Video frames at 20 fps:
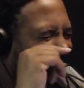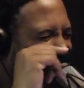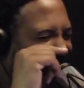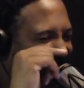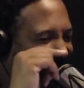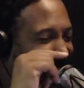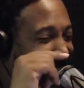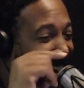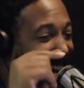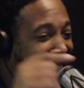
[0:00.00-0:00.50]

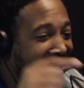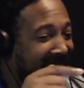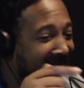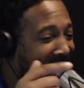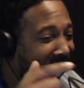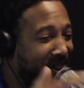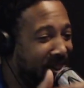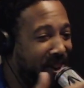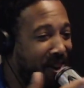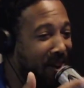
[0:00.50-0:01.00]
They ain't
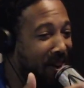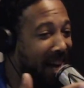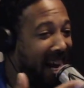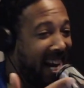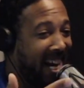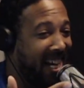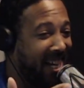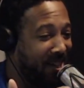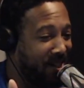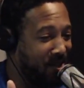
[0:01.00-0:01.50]
gonna know
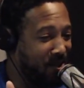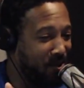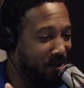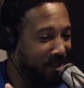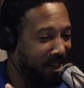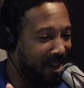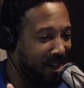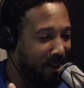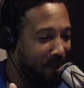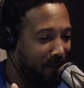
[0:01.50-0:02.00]
they a coon
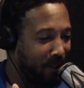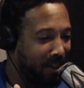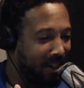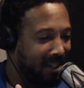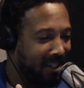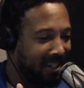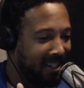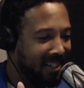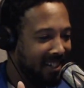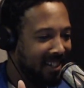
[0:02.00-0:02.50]
though.
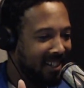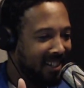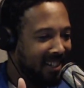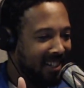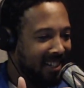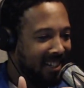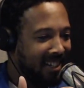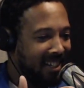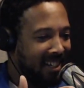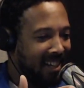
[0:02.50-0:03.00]

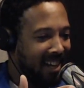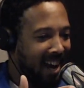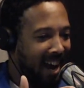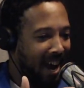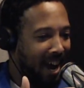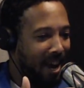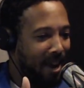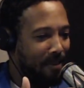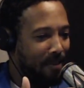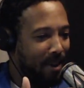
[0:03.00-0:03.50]

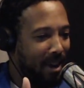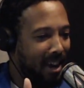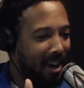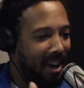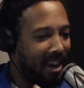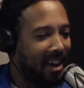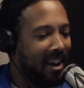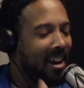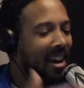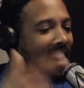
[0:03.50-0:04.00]
Hey,
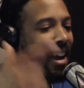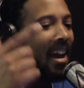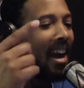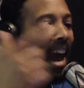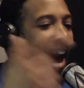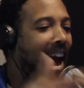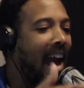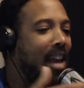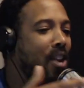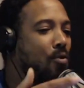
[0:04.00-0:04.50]
man.
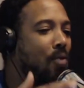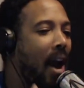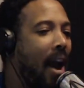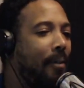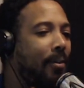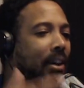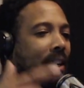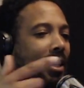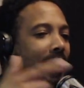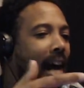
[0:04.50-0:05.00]
Hey, you have
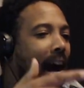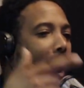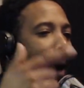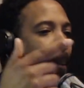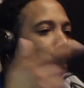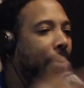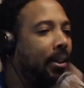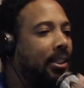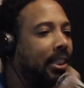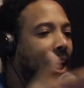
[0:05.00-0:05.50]
a good night. I
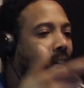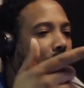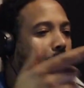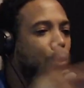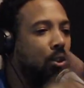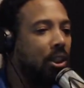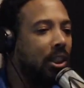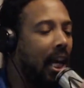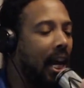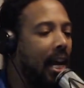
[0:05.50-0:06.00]
appreciate you
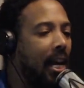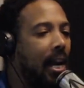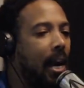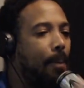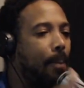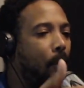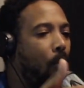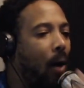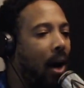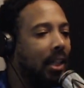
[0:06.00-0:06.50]
staying
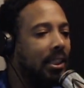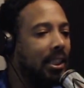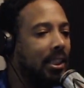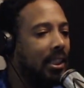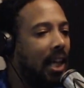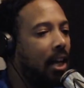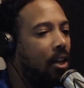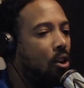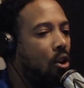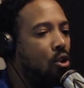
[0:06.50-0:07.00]
up and watching because
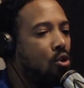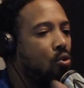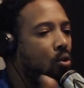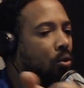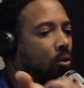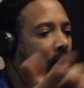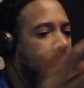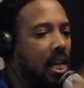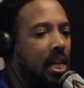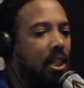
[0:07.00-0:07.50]
I know you
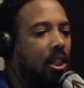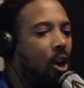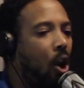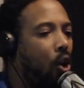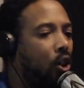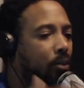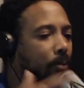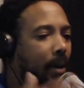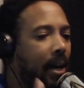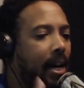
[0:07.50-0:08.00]
on the East
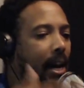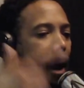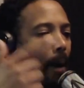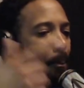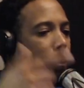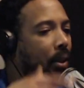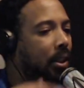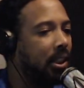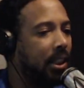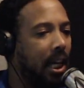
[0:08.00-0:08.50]
Coast, man. I
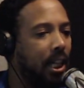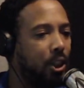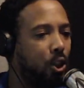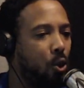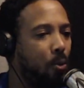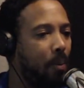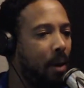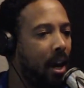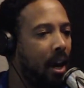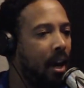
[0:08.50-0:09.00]
appreciate
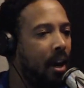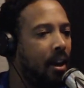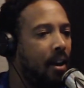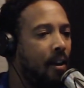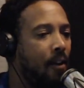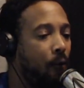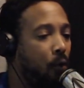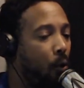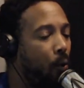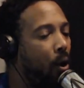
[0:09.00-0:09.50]
you, man.
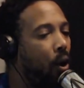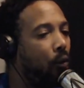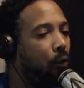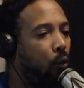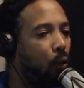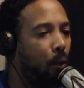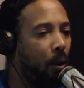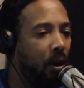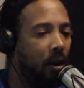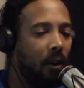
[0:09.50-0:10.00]
For real,
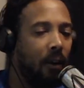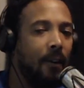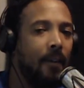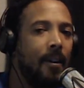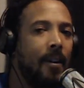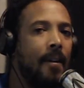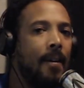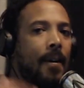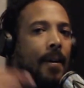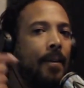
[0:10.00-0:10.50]
for real.
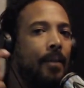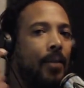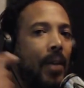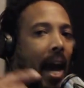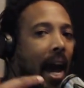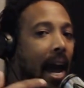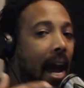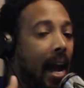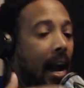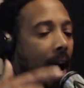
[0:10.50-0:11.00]

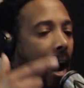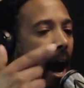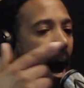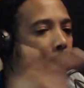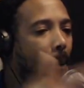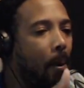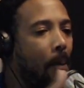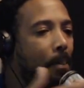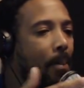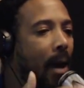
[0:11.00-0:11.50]
Hey,
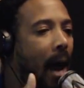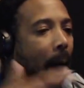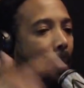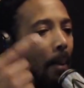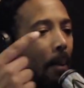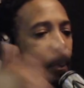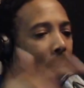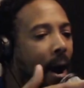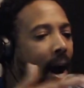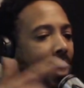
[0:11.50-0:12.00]
I'm
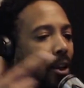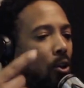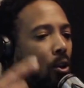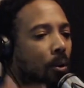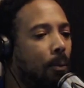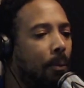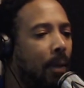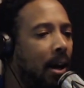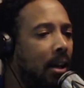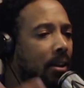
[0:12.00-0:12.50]
gonna probably do
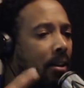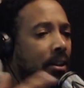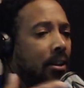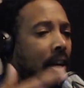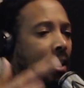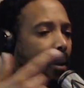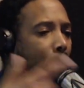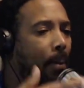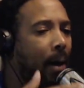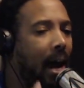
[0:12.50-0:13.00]

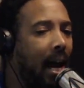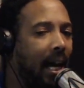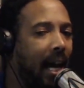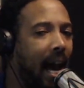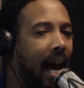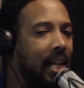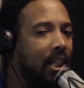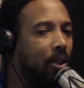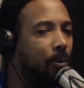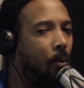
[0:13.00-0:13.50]
another
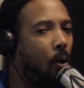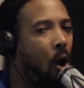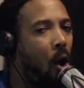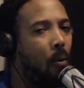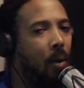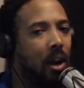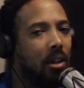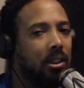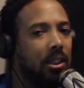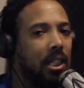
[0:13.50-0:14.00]
podcast tomorrow
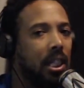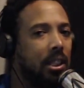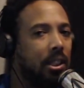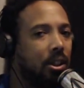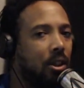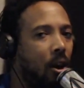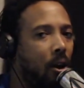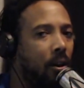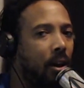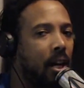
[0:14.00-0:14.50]
around
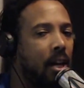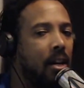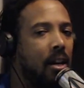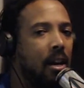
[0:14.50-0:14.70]
6:30